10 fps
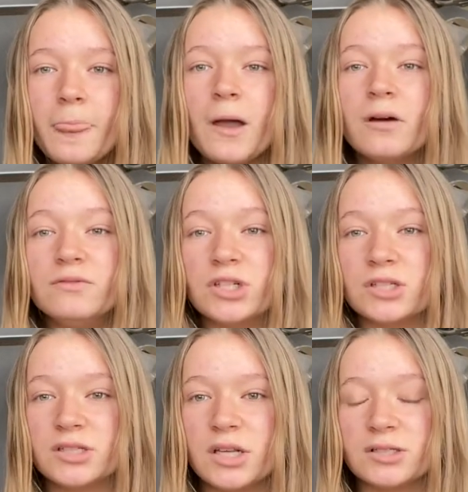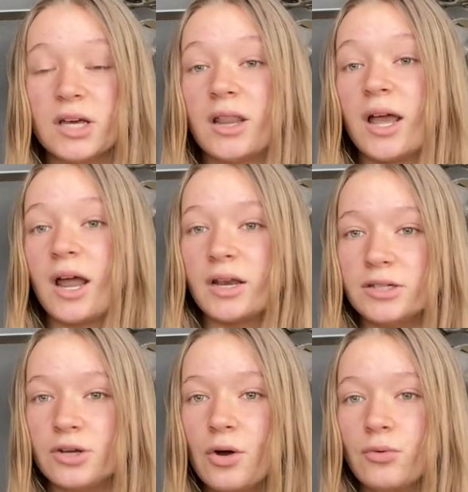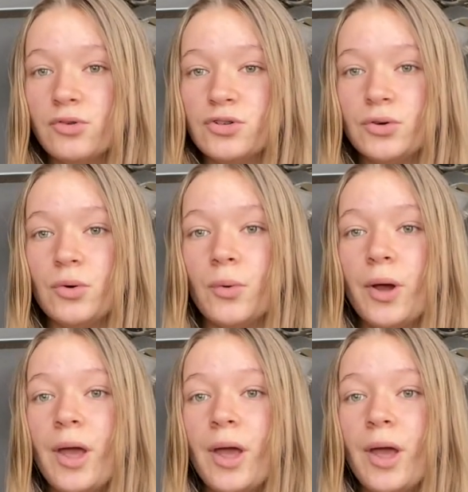of just things that like I need to go do